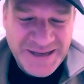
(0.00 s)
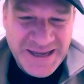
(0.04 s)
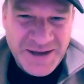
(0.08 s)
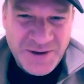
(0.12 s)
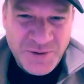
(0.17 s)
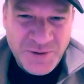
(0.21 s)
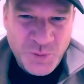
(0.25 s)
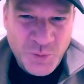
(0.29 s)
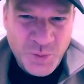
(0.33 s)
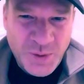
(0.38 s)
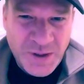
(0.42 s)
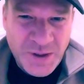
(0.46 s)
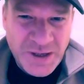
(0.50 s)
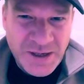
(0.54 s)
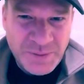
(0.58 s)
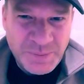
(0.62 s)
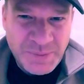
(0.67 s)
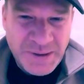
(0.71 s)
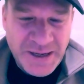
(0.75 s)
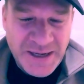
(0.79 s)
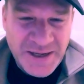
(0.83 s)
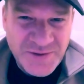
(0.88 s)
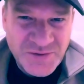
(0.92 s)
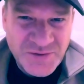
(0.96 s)
We're
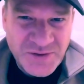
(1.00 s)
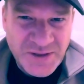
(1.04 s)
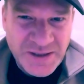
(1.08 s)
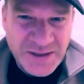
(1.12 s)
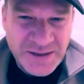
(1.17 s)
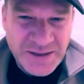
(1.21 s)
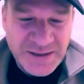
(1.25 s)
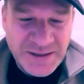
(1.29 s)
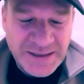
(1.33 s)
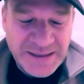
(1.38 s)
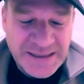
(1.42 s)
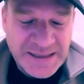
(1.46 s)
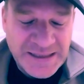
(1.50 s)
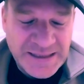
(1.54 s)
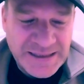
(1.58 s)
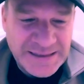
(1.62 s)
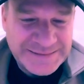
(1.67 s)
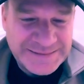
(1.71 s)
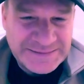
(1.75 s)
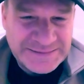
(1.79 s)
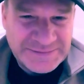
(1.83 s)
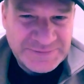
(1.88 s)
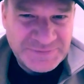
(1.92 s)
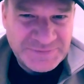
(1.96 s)
basically
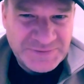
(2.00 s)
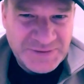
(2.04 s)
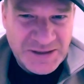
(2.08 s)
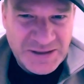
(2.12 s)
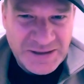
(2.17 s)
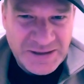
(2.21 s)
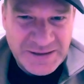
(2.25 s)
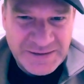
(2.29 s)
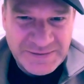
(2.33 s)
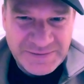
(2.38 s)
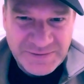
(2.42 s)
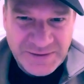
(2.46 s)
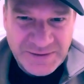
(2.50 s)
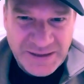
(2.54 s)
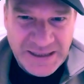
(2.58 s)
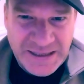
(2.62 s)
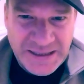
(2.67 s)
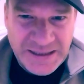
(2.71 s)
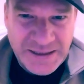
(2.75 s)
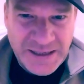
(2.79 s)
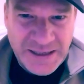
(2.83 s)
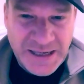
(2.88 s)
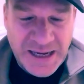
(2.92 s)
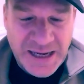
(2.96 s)
involved
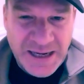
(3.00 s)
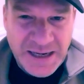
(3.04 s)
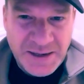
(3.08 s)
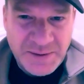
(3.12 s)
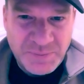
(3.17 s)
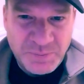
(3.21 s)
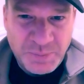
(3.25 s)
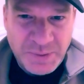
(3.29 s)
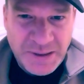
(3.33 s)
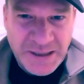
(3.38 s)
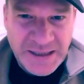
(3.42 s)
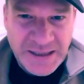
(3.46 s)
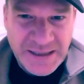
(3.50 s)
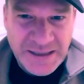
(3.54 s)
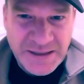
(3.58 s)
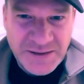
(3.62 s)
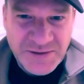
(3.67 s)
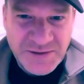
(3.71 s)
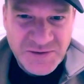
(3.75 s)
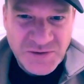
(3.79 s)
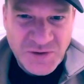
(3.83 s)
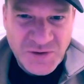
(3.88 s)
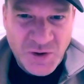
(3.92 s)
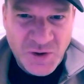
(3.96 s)
in a big
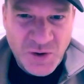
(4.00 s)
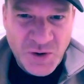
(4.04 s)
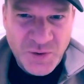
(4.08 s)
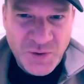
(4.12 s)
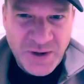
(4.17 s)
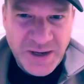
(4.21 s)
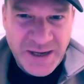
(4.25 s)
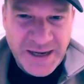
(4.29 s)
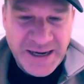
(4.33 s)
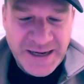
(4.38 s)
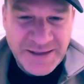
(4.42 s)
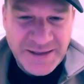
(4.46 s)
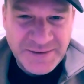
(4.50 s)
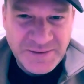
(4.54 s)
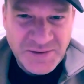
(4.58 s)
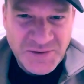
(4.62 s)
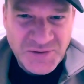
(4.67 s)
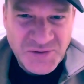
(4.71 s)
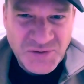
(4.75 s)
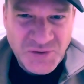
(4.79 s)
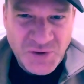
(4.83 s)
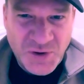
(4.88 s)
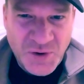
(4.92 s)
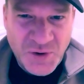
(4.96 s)
story, and the
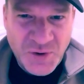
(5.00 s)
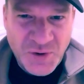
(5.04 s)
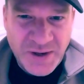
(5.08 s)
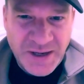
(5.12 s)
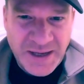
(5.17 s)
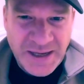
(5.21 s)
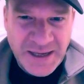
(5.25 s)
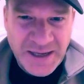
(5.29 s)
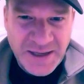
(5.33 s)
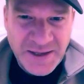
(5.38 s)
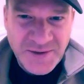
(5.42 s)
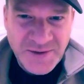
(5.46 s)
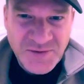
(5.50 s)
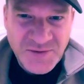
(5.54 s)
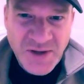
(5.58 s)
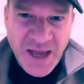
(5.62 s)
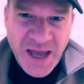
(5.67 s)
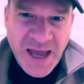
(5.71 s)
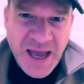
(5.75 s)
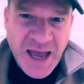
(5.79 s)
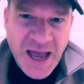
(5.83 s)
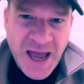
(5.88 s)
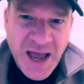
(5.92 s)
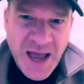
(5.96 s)
story is
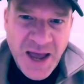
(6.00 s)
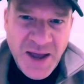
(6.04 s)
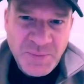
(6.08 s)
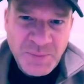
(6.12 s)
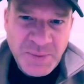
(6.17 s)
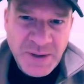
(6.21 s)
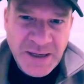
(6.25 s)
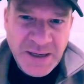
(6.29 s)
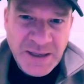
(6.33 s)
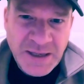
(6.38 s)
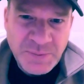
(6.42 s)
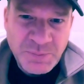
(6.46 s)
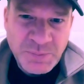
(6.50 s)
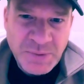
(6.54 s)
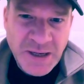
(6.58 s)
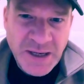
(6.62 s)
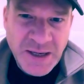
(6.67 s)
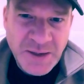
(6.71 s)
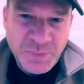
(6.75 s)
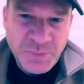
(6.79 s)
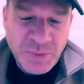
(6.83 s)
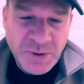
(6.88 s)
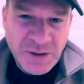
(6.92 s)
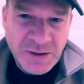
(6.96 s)
how many
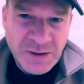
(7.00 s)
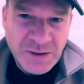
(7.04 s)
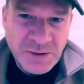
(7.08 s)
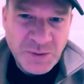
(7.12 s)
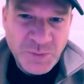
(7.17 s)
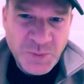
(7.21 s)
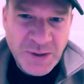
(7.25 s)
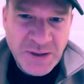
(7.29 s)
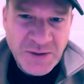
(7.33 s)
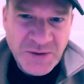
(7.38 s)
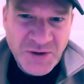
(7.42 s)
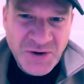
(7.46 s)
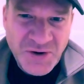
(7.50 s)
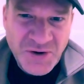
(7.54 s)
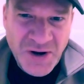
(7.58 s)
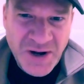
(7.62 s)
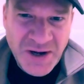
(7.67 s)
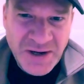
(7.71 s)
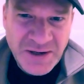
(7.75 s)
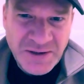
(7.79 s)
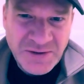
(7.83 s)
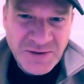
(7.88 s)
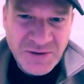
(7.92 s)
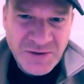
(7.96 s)
people, when they're
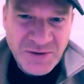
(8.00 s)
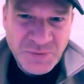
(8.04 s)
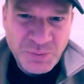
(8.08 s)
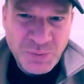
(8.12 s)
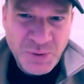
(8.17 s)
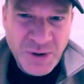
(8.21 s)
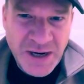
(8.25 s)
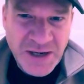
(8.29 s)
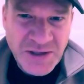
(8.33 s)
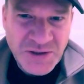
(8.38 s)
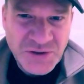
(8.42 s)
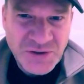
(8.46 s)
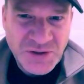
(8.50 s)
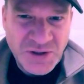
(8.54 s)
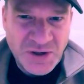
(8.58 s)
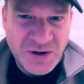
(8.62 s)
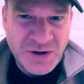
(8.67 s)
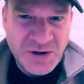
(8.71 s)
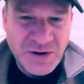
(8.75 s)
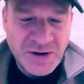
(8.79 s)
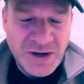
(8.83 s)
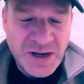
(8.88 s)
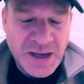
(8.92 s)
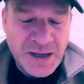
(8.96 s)
under
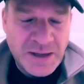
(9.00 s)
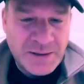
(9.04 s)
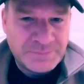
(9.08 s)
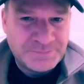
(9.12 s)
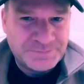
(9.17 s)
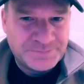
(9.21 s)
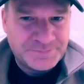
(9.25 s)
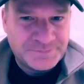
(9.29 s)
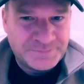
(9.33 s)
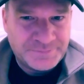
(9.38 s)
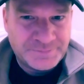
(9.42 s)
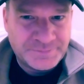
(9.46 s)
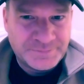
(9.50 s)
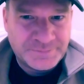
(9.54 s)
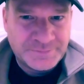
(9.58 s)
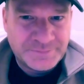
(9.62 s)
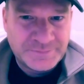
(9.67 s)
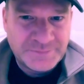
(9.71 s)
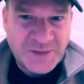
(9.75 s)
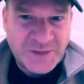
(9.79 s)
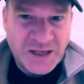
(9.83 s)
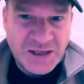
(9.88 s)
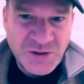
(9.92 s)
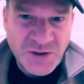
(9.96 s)
pressure,
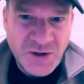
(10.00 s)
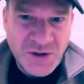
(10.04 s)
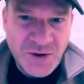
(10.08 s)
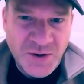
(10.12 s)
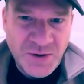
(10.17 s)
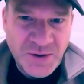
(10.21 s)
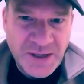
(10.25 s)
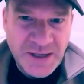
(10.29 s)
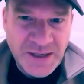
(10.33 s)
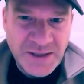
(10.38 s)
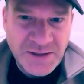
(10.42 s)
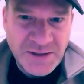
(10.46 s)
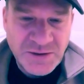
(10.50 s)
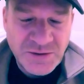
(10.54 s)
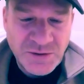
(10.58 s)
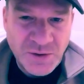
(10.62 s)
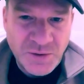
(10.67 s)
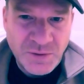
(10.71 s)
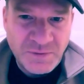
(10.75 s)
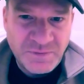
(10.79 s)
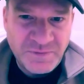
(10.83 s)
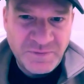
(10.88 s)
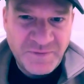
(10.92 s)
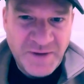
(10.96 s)
turn
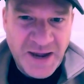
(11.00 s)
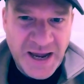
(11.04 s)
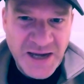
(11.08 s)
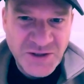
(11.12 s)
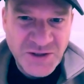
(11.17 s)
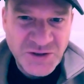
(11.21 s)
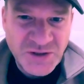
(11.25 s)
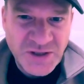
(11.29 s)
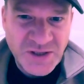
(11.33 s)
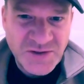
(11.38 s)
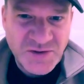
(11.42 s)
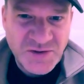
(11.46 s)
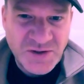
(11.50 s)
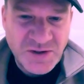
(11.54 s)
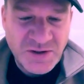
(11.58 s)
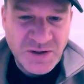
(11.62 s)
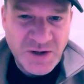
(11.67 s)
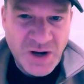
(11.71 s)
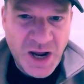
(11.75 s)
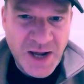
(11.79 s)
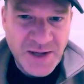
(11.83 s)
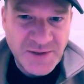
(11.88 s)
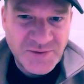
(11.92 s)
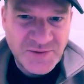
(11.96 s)
into fascist
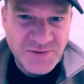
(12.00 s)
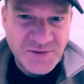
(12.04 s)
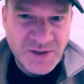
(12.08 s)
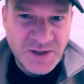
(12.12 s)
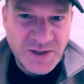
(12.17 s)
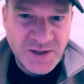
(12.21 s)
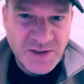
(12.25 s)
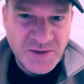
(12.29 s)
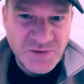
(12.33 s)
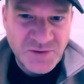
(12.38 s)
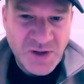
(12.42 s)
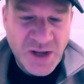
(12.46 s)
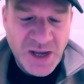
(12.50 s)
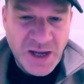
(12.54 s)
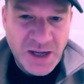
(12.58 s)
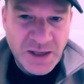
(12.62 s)
Nazis.